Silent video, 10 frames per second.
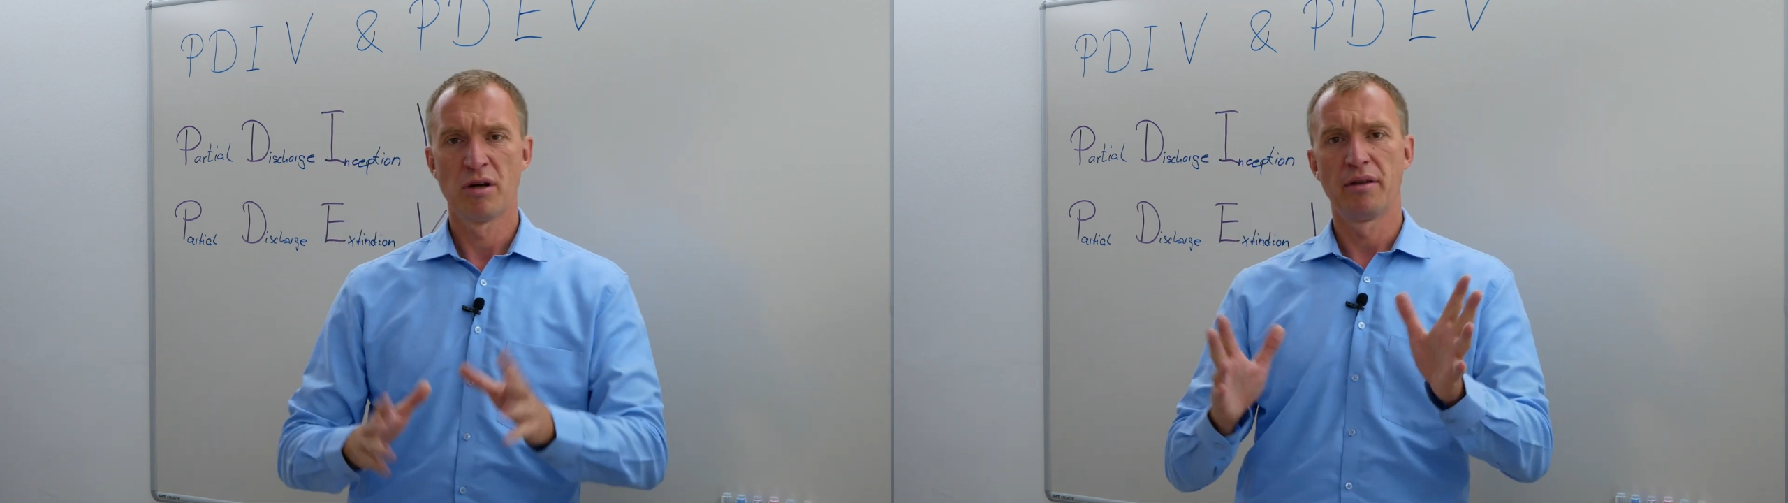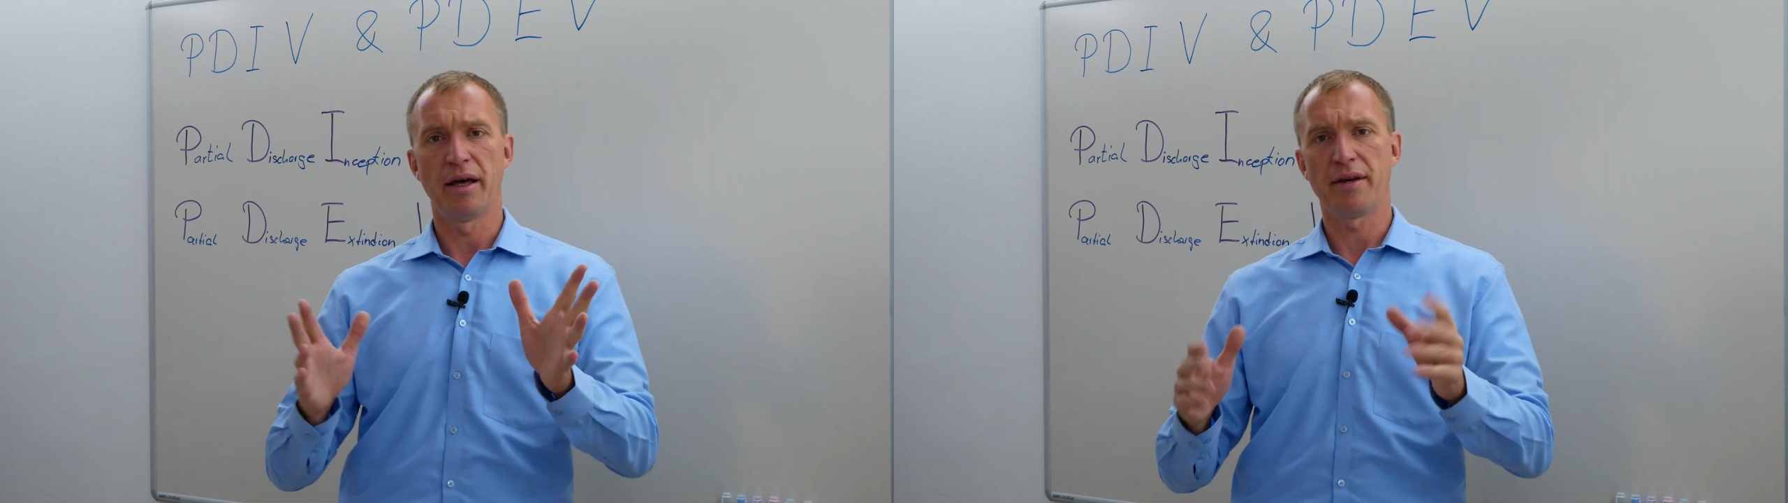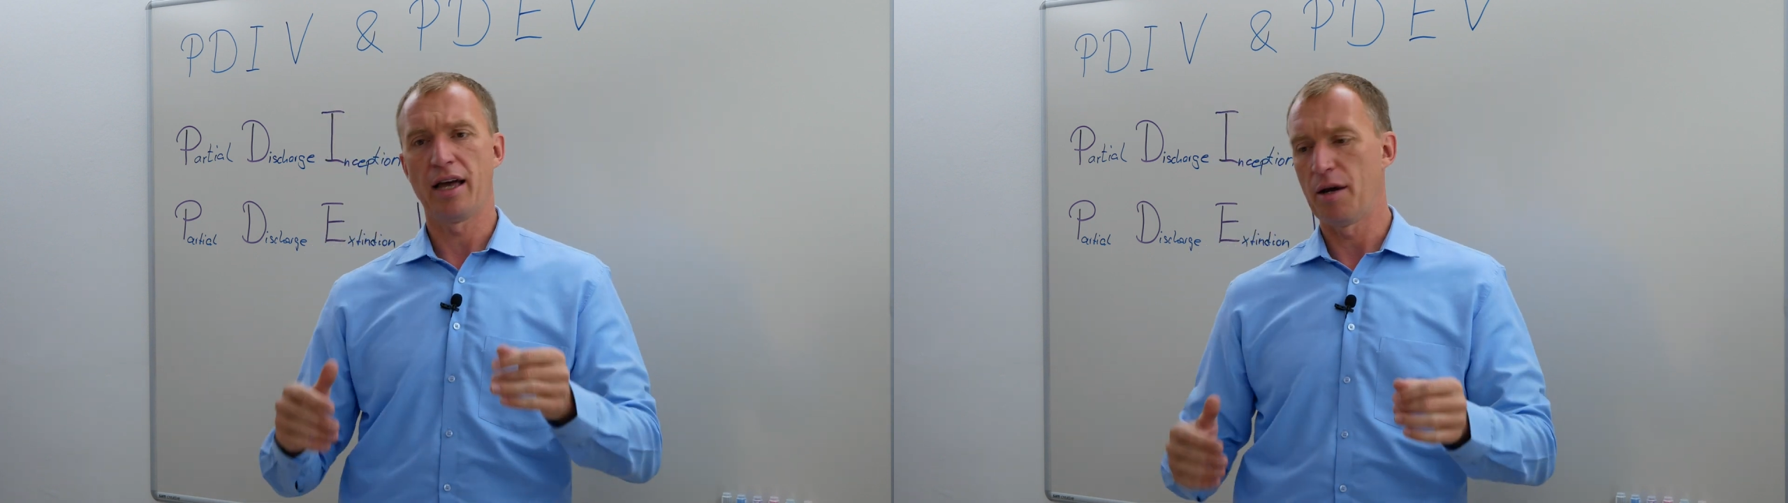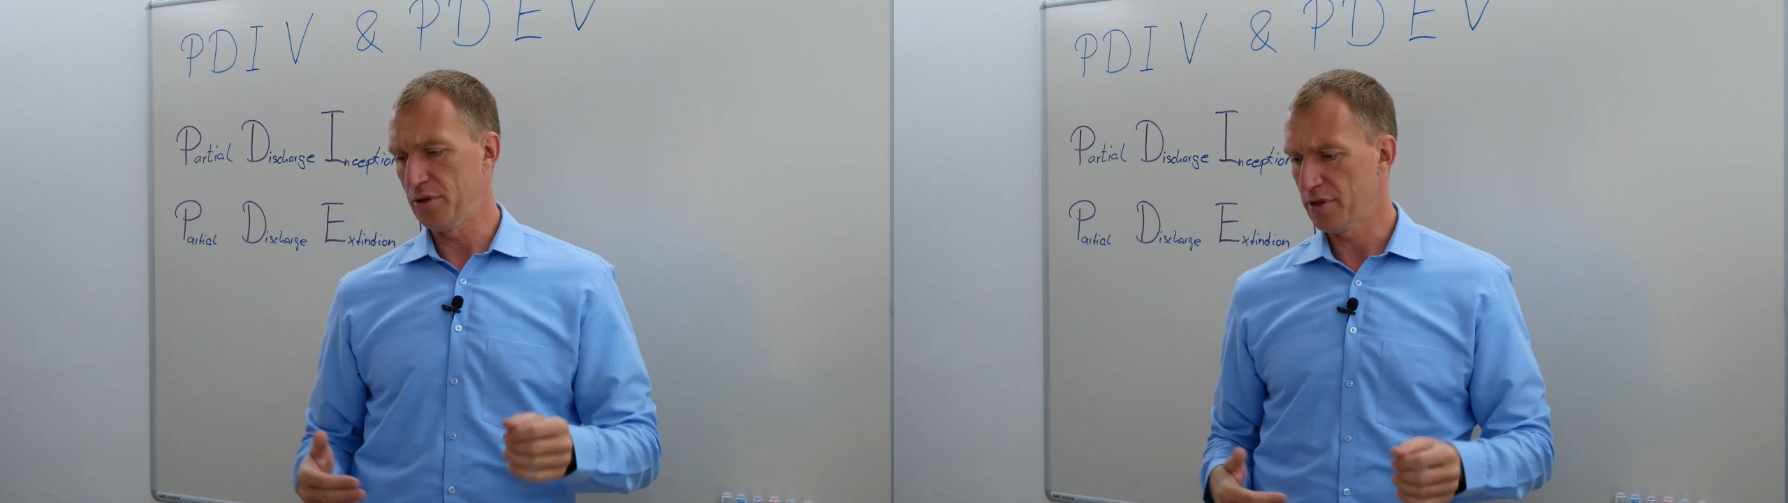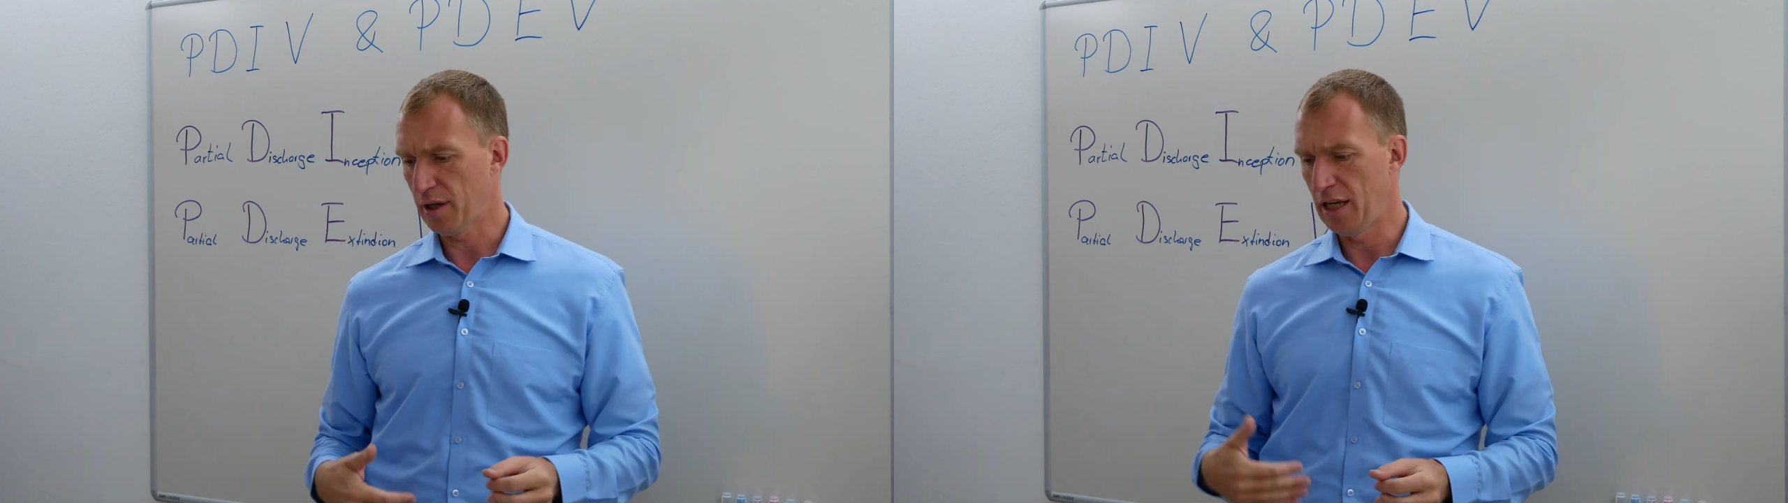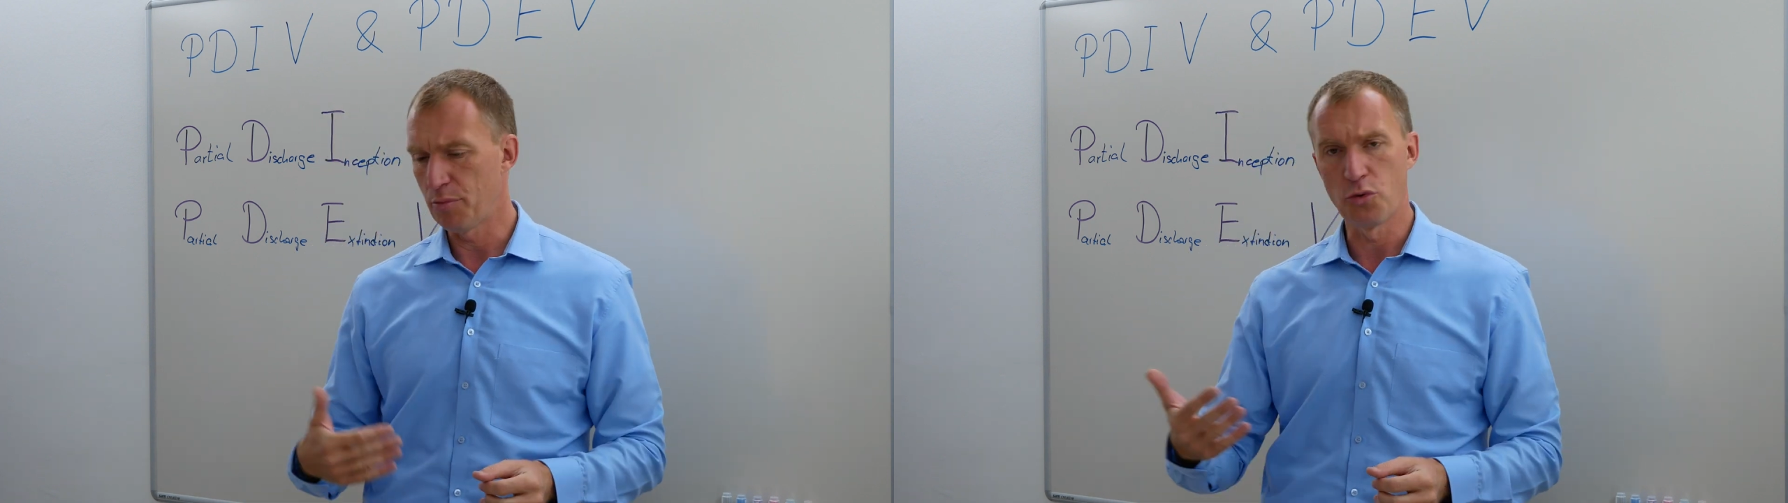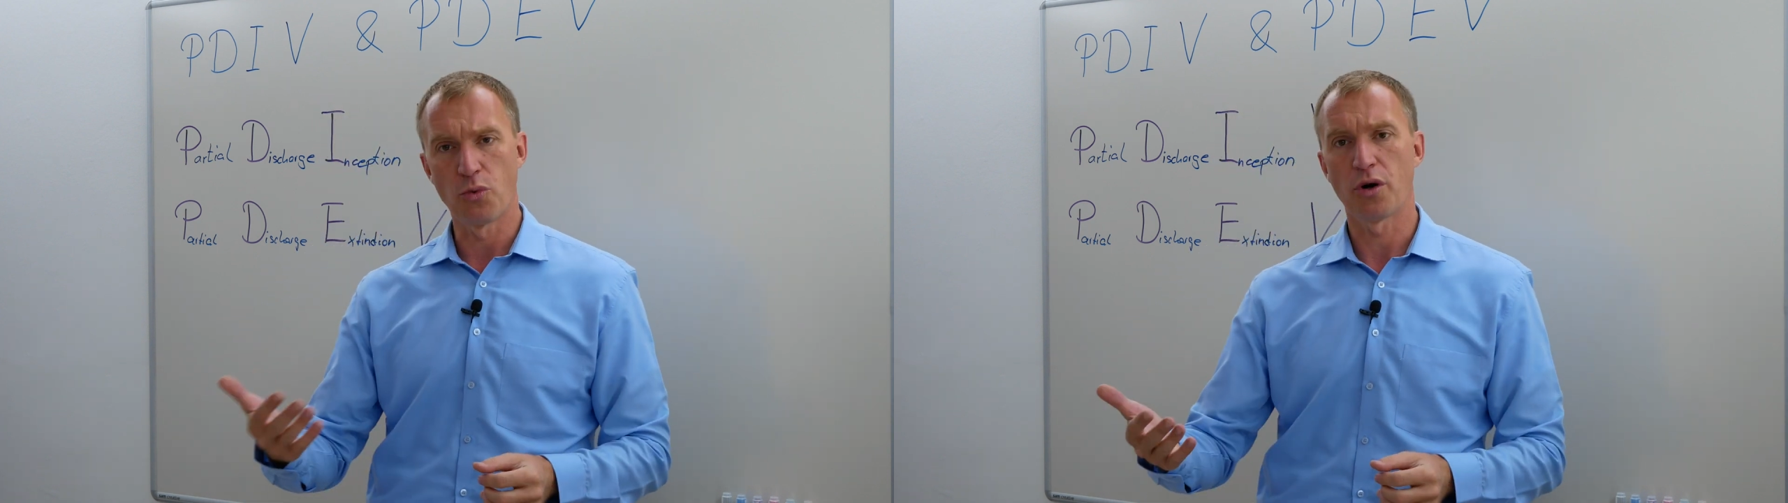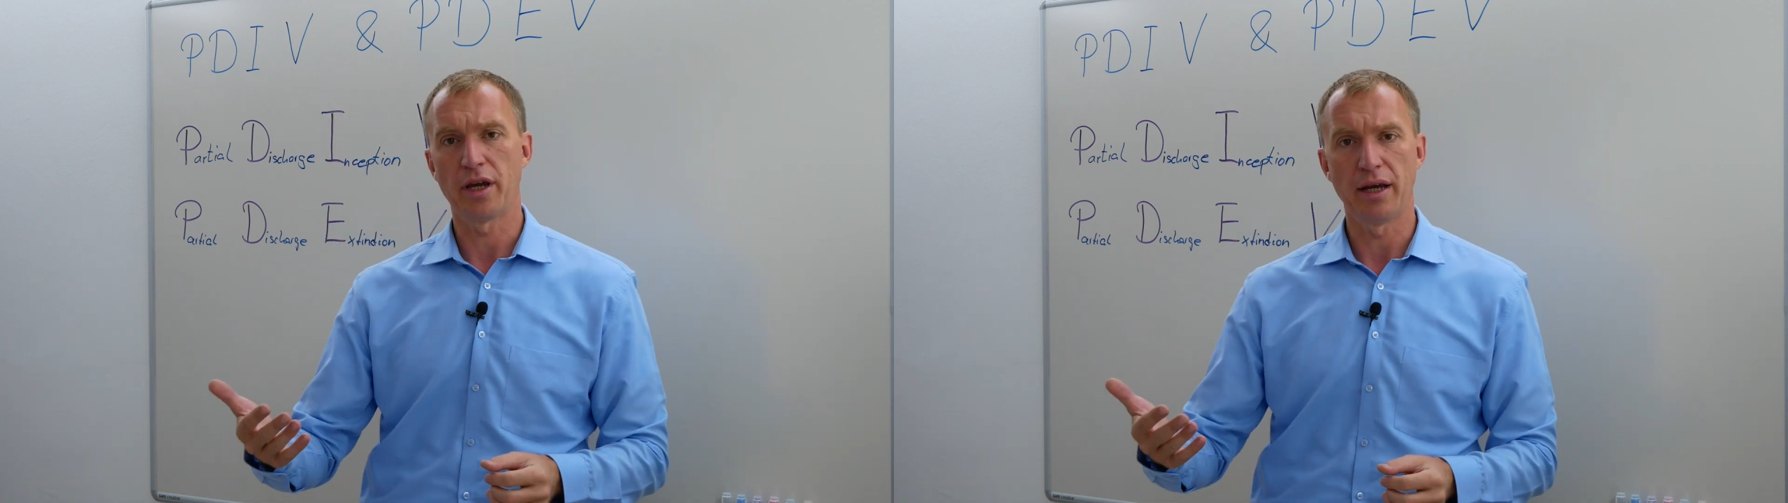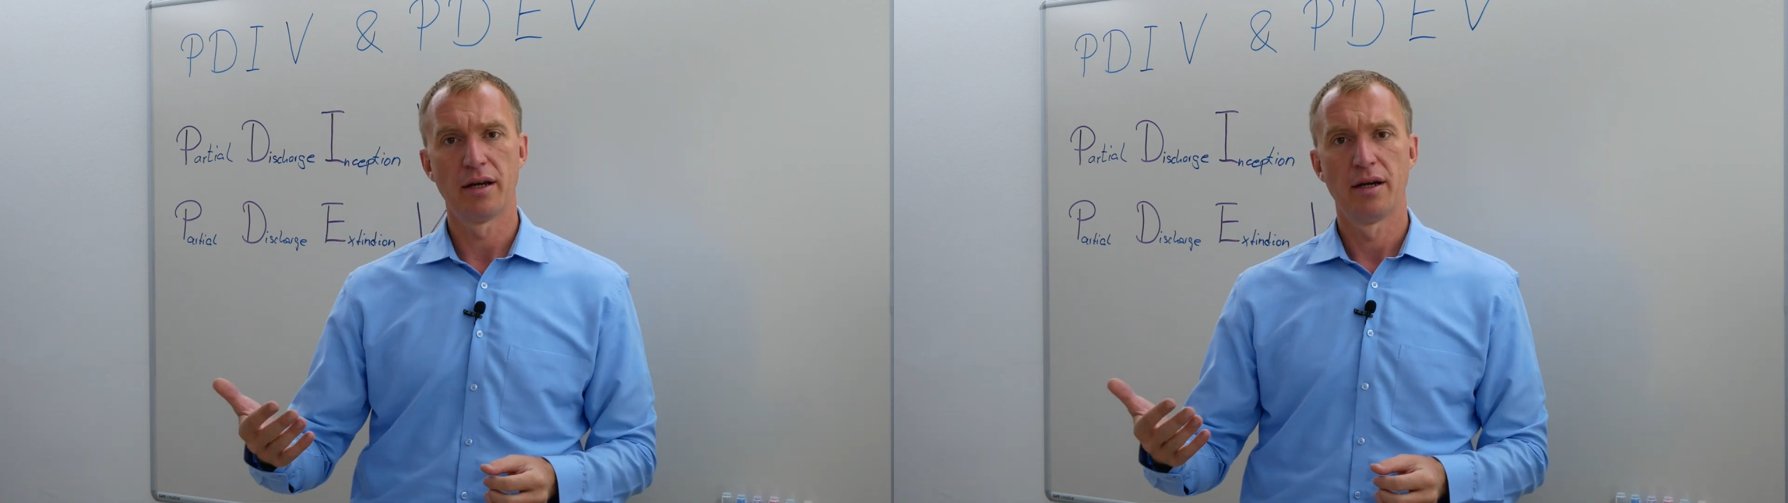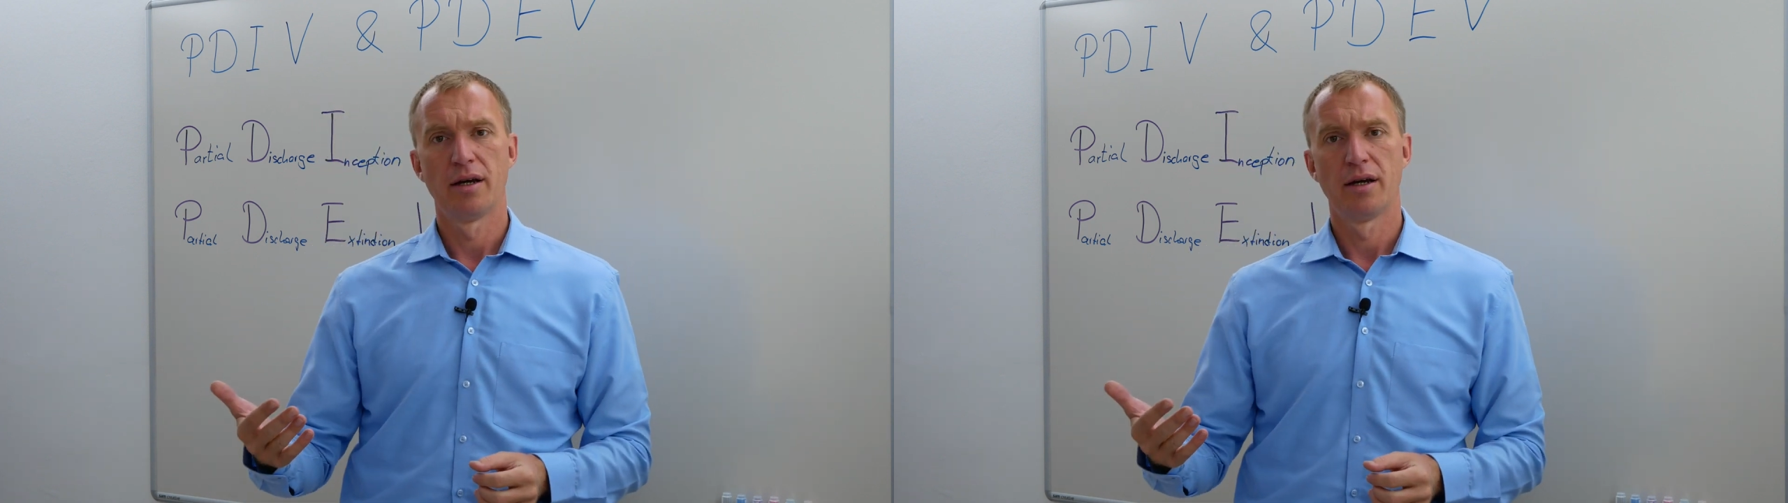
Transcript: Nothing happens, I keep on walking.